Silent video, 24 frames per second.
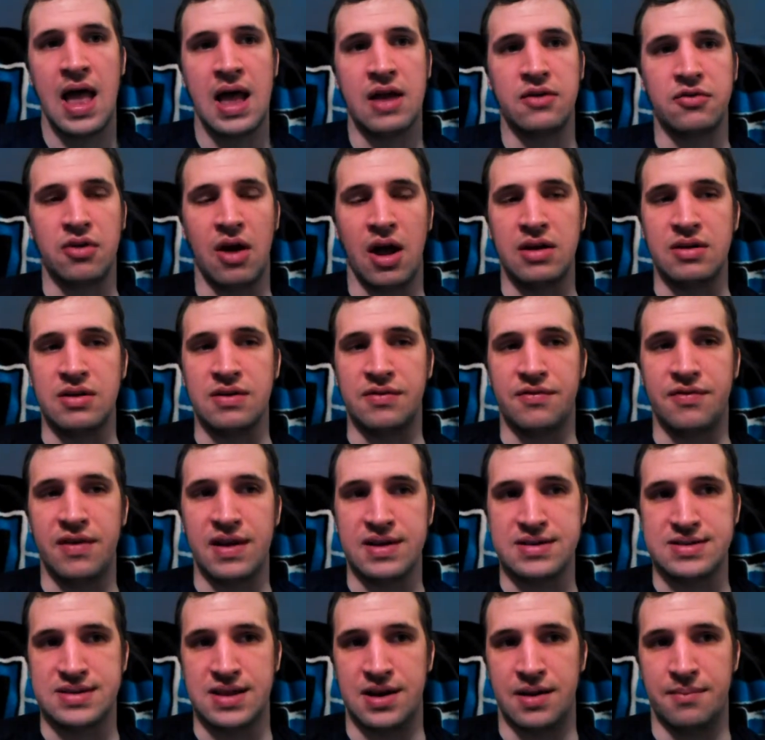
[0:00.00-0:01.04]
trying to
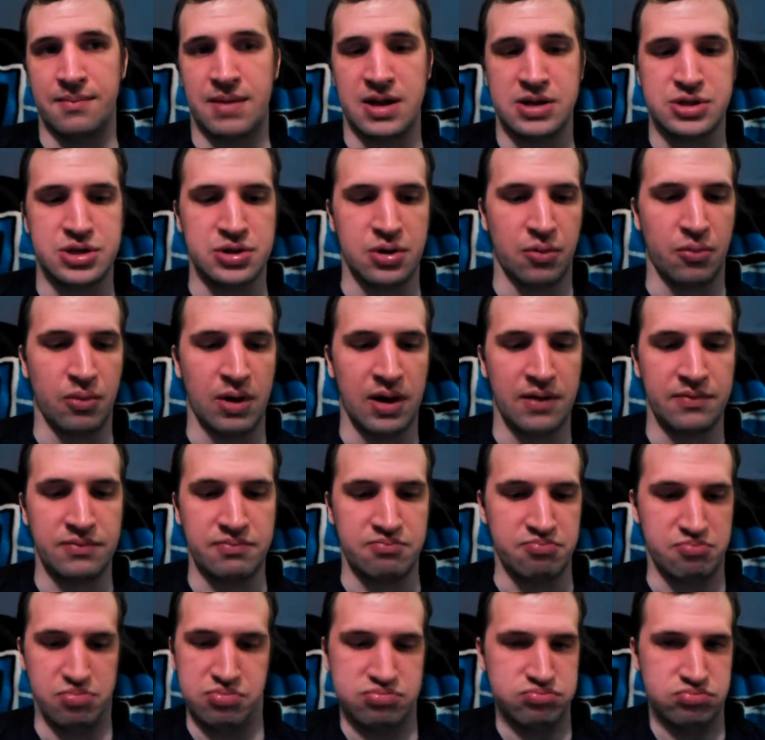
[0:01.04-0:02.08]
fix the dimensional rift.
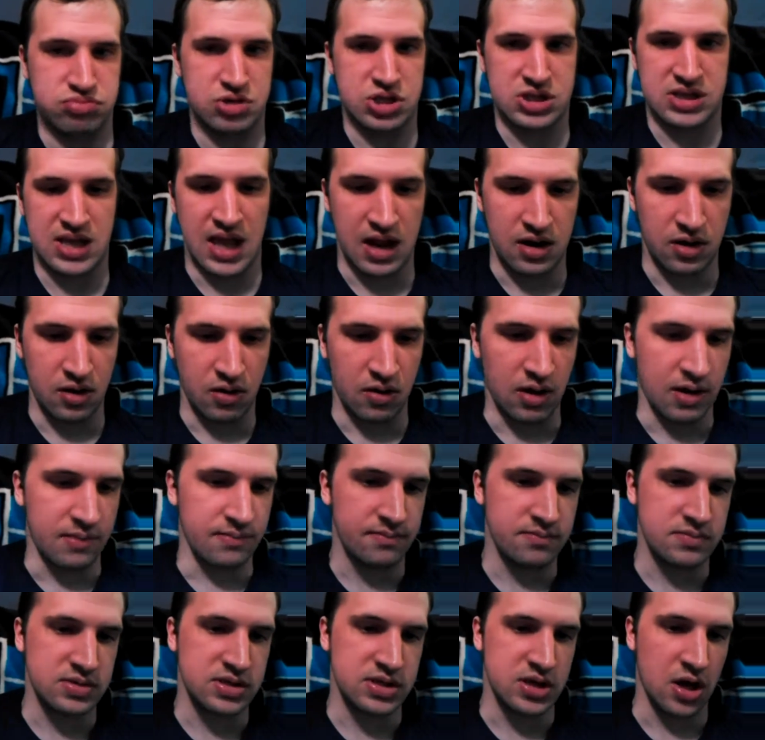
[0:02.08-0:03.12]
Just can't do it.
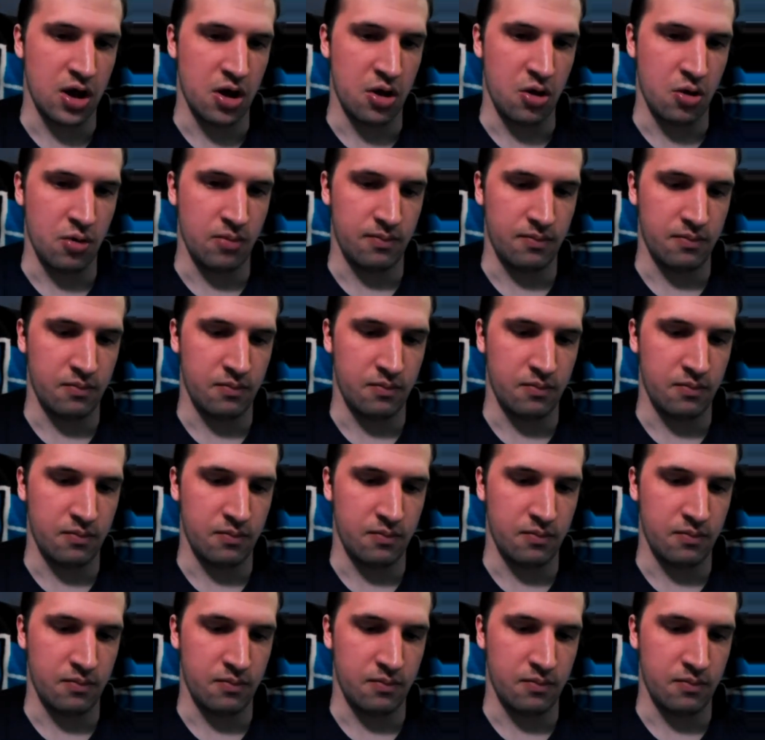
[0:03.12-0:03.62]
So